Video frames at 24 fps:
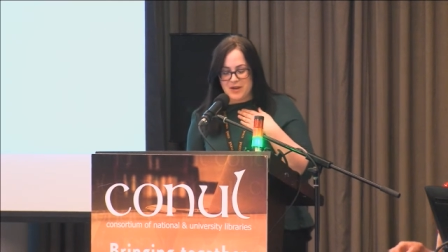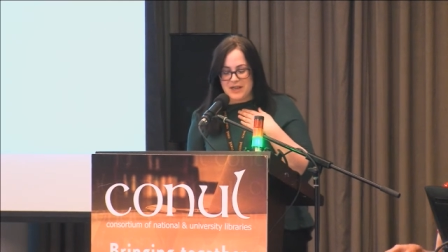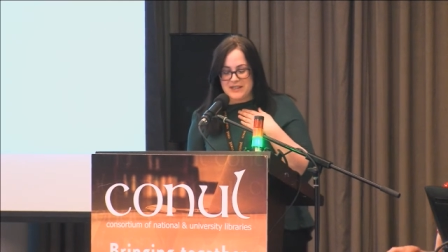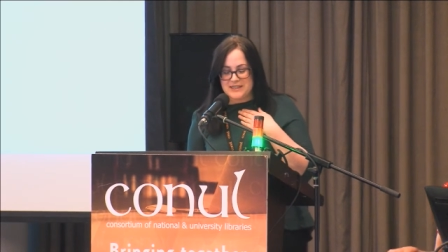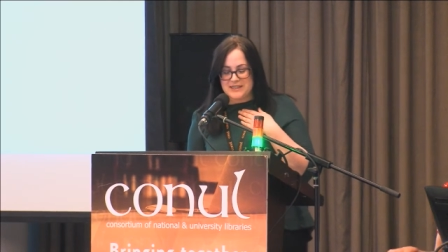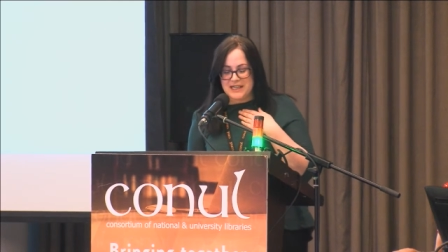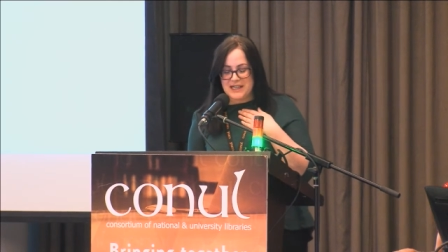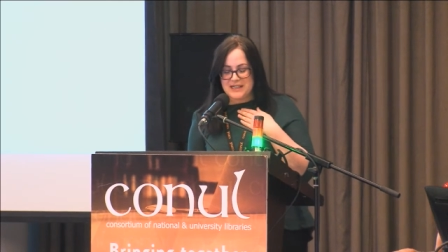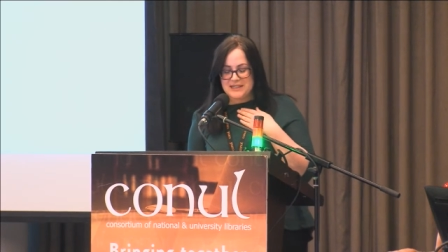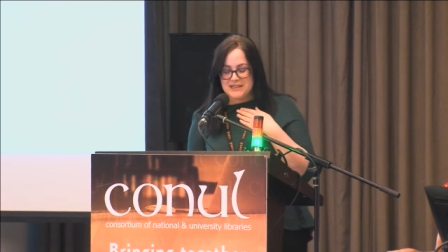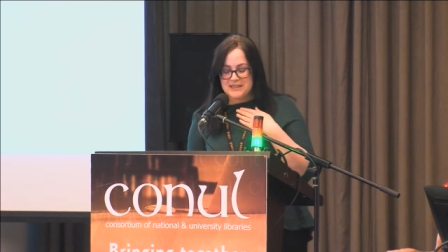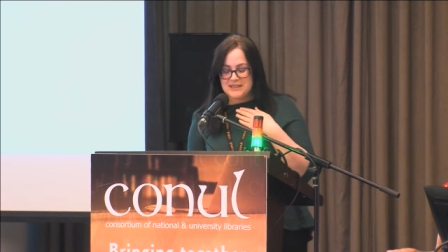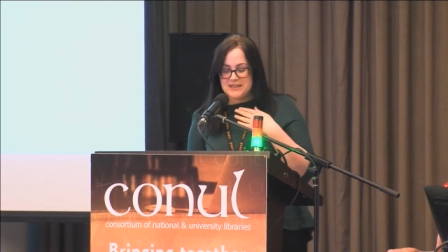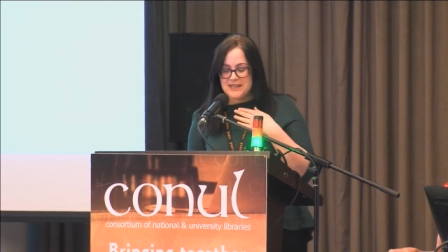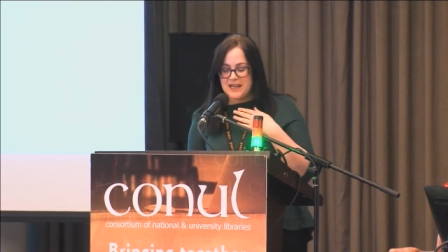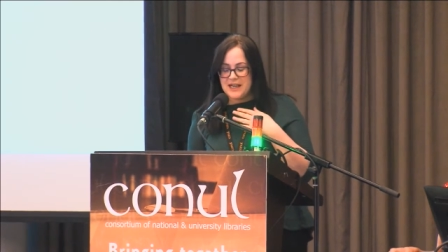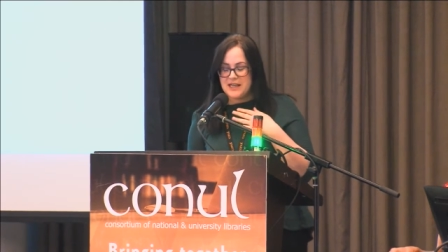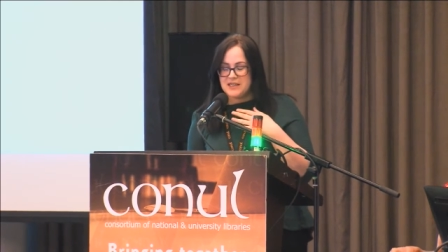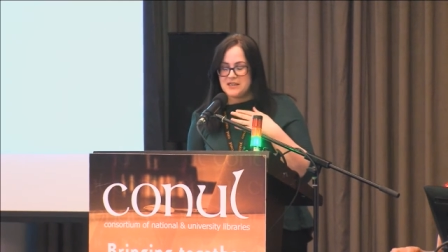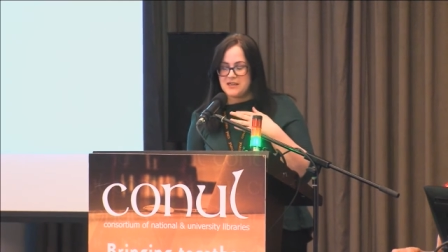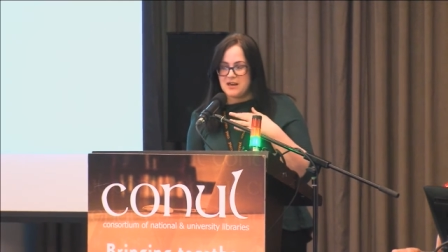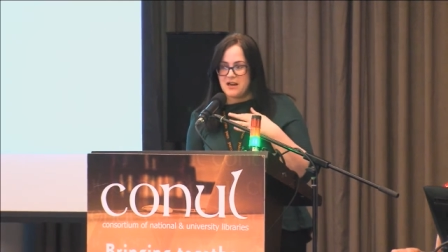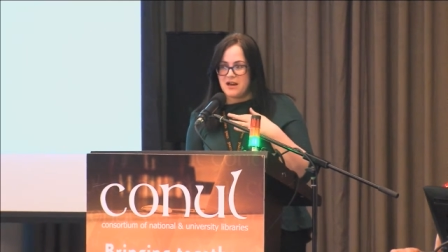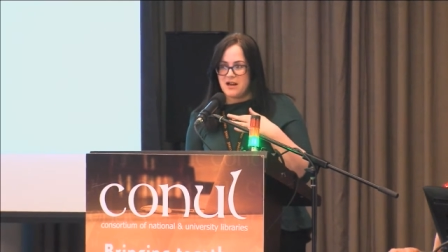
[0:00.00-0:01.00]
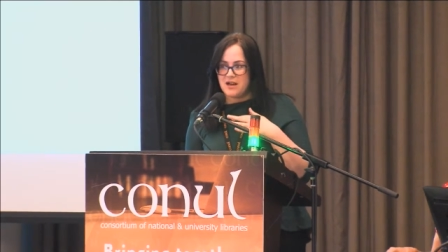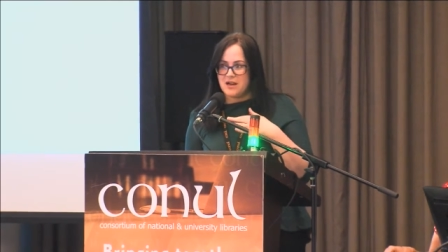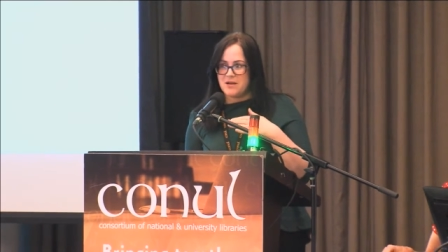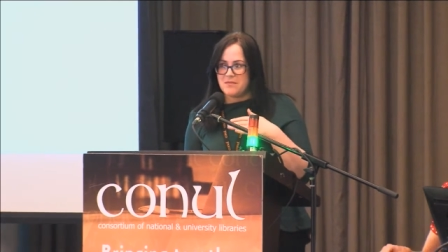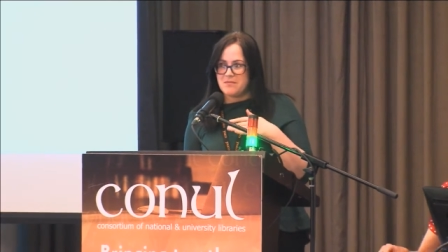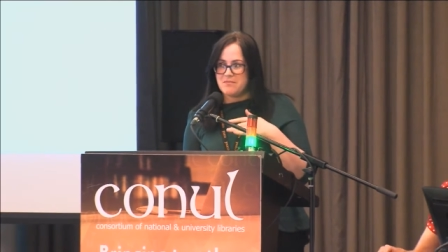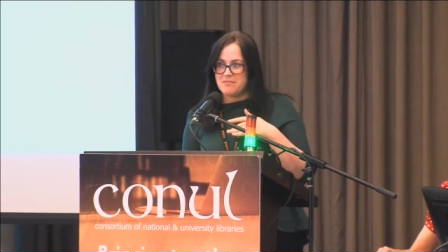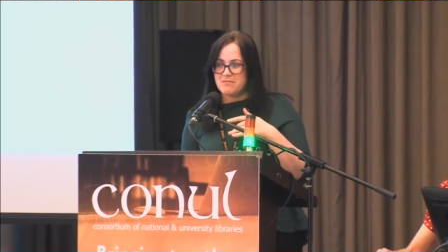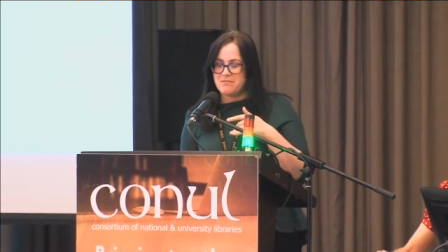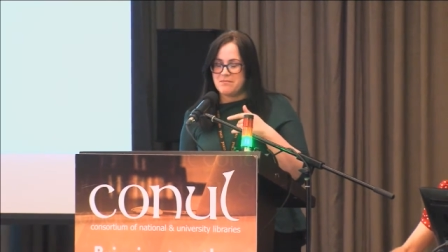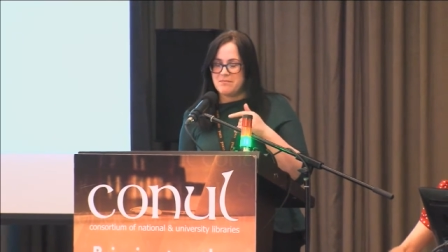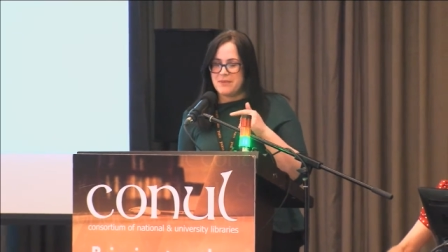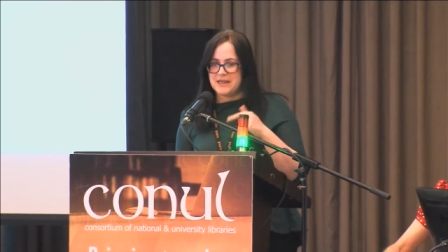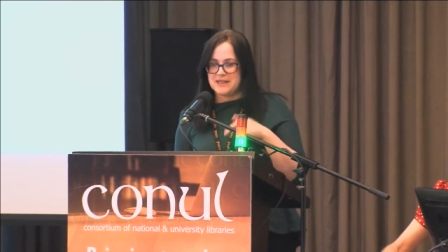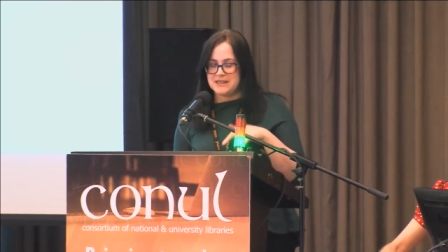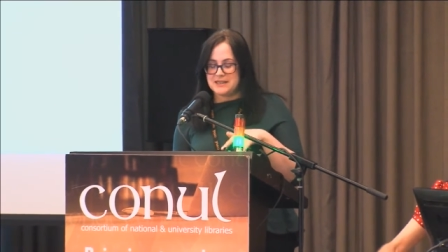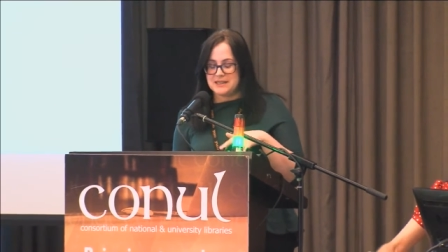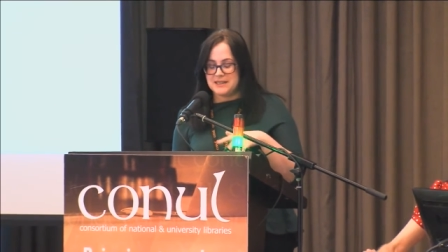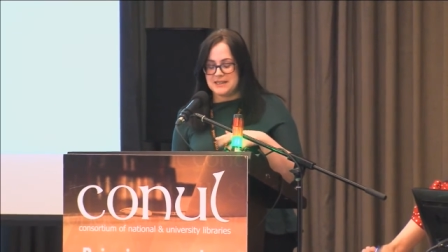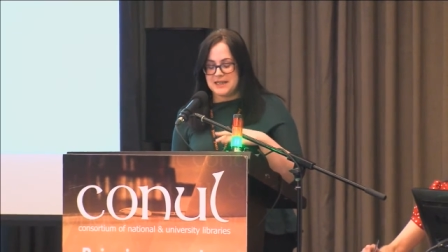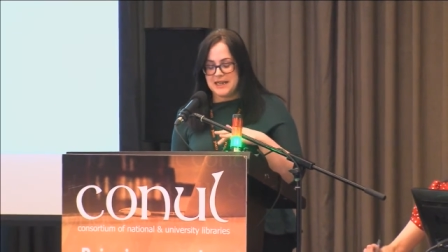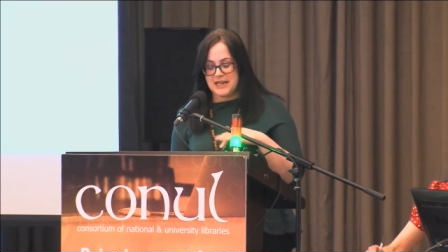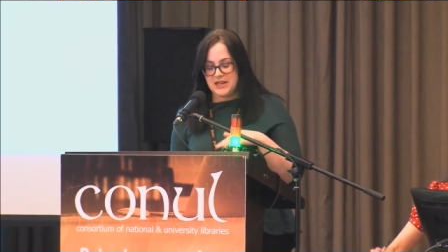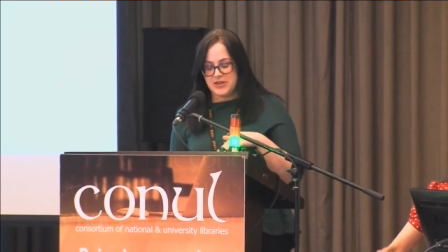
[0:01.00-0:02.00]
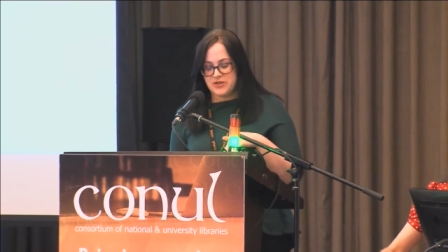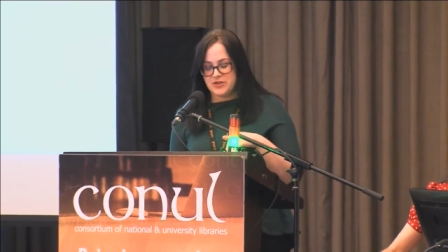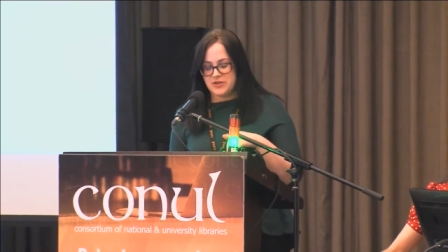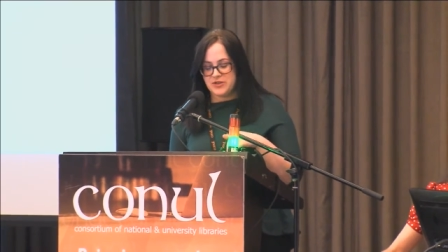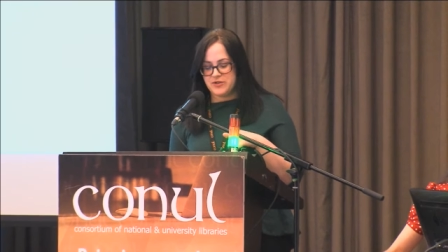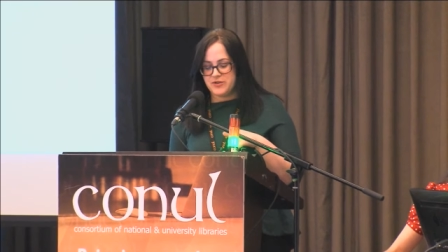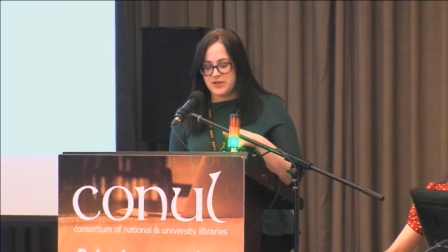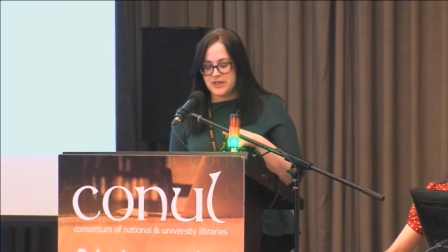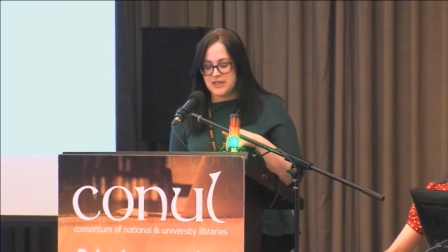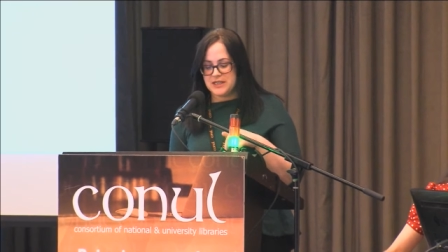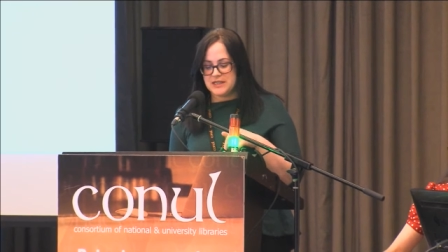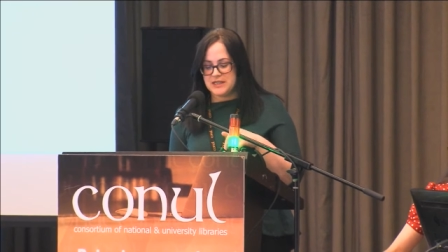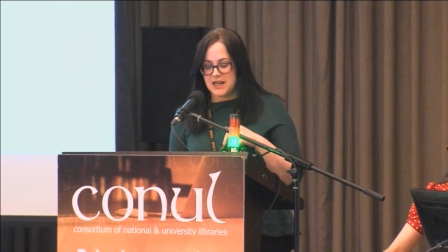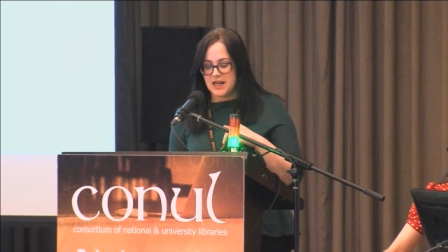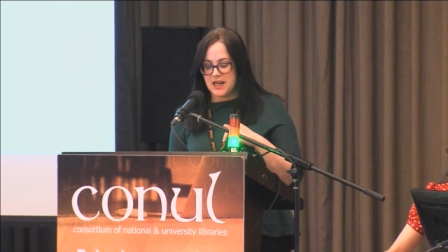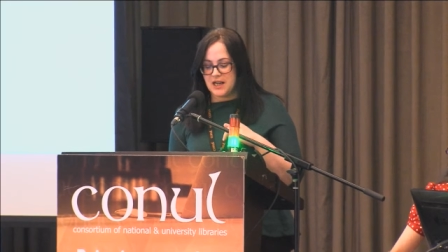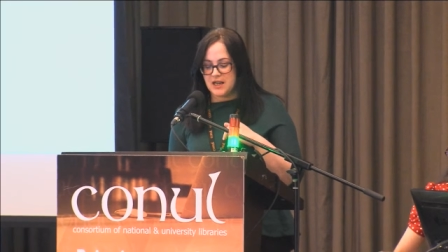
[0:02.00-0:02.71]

as Alison said, I'm based in Angel Street,